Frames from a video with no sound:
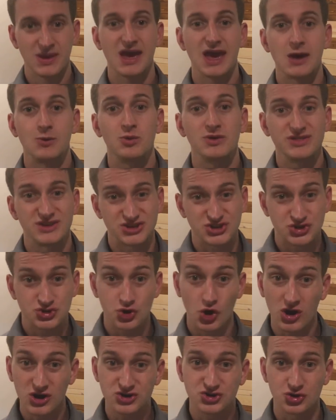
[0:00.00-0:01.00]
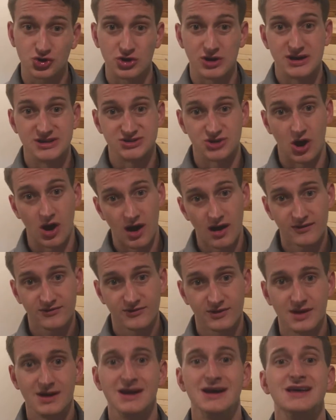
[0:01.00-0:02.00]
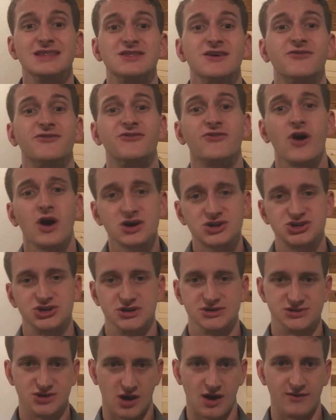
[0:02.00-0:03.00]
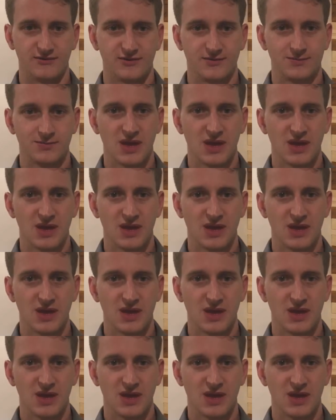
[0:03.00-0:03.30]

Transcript: And when the structure is off, the function is off.